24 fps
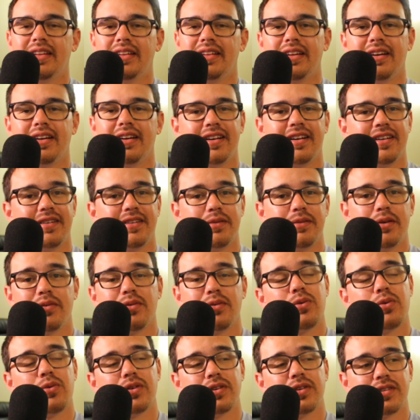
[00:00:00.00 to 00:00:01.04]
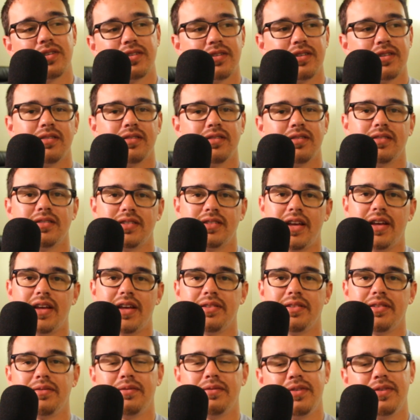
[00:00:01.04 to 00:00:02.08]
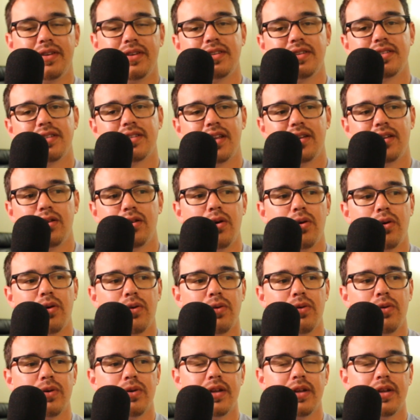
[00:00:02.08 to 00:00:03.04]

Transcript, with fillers: um, of course Seth and Finn say no